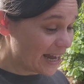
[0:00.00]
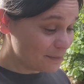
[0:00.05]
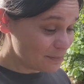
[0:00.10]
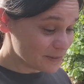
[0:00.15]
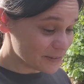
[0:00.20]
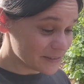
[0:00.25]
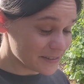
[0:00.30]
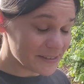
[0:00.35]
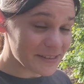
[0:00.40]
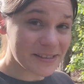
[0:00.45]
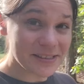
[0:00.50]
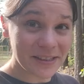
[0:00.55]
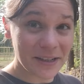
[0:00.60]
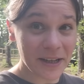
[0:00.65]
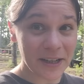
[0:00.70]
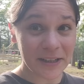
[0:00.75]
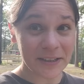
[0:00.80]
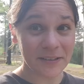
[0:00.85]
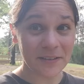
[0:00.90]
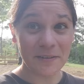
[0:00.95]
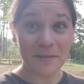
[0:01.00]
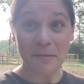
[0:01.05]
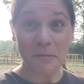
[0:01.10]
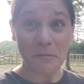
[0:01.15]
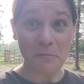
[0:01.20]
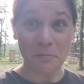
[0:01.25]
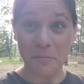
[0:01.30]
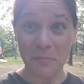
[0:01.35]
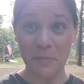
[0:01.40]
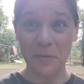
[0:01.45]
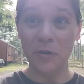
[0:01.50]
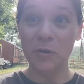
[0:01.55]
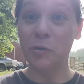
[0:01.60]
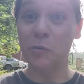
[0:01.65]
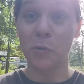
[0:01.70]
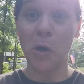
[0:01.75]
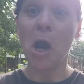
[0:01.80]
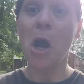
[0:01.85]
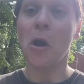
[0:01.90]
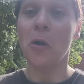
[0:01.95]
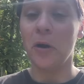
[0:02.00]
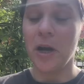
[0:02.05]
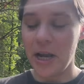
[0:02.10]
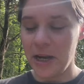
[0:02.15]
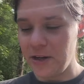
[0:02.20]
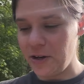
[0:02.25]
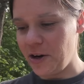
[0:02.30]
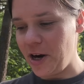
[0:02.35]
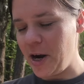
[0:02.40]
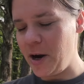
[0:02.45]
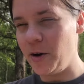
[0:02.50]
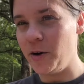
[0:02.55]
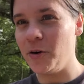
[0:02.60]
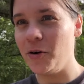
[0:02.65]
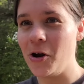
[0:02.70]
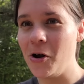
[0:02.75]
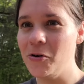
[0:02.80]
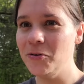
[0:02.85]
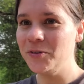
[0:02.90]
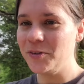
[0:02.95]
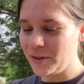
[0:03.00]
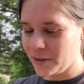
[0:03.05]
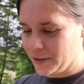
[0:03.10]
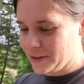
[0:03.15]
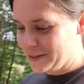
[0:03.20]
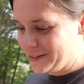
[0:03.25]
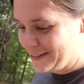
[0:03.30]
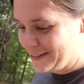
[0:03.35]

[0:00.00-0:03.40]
happens. Uh, you grow, right? Your hair grows.